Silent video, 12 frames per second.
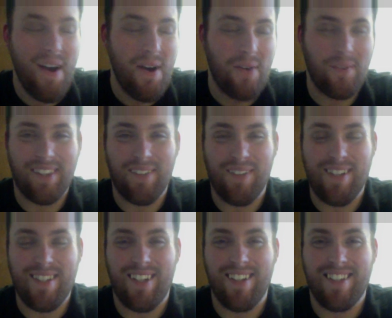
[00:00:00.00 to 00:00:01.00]
with the
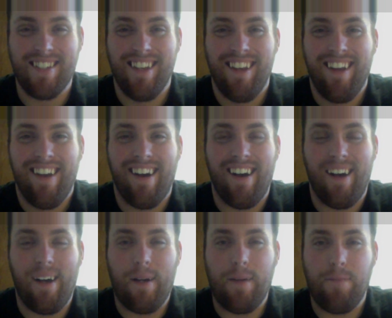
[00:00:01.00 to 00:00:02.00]
results. So
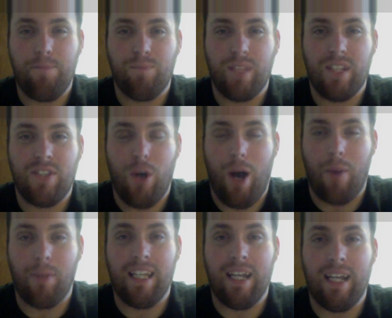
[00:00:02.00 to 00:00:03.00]
I'm
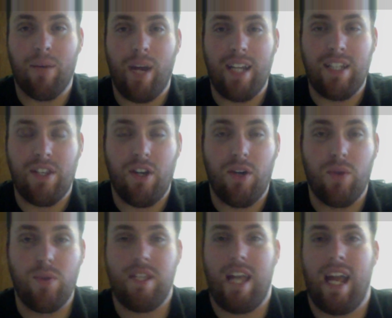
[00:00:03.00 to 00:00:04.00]
going to get right to
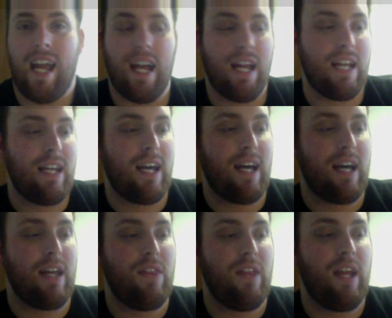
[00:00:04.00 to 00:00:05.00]
those and
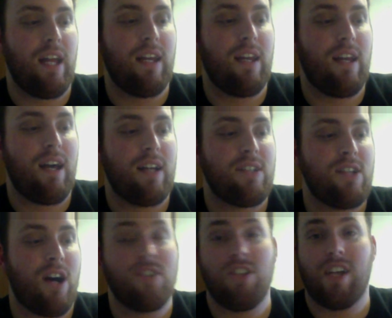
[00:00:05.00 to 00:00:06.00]
then
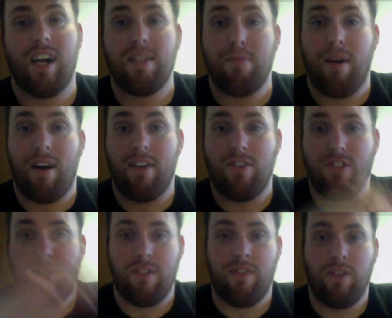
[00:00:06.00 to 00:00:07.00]
talk to you guys about
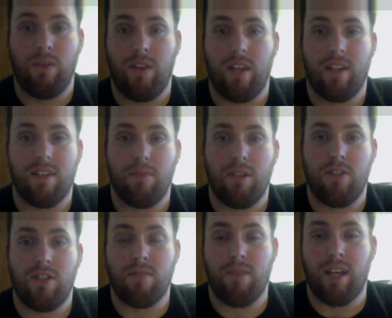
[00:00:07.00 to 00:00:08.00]
just a few things. Let me
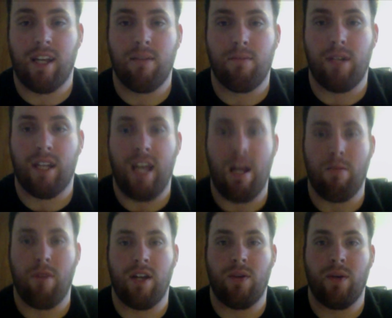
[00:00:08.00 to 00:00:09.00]
adjust my
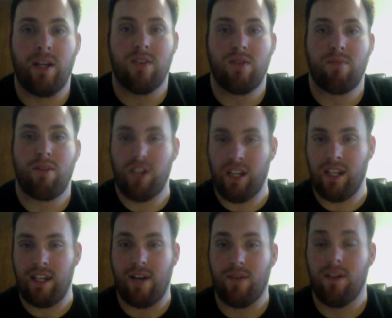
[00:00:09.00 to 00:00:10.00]
camera angle here so I'm not
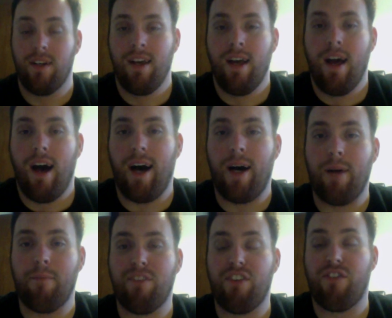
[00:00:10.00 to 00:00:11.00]
looking down.
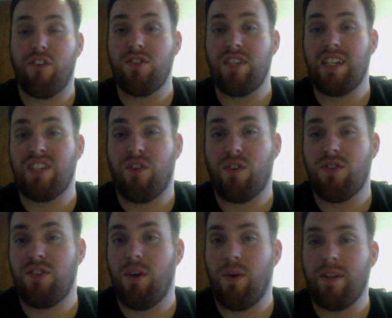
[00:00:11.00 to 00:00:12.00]
The first things
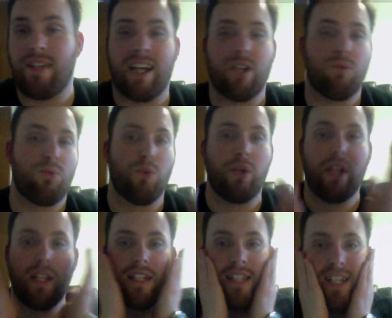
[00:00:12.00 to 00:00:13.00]
first, though, is I can
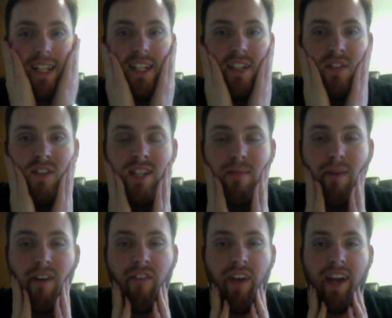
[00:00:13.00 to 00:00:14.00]
really tell a difference in
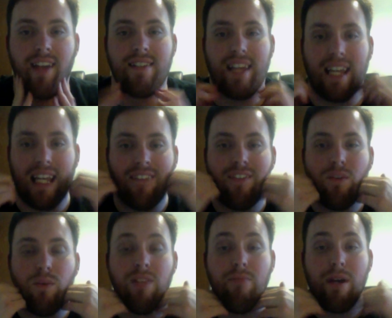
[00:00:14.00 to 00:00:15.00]
my face. Like,
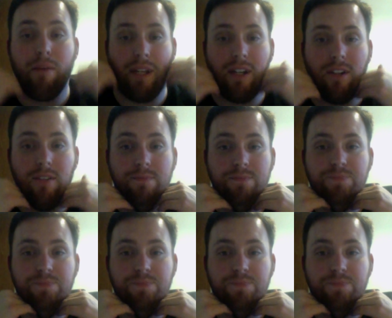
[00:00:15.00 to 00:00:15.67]
even with my beard,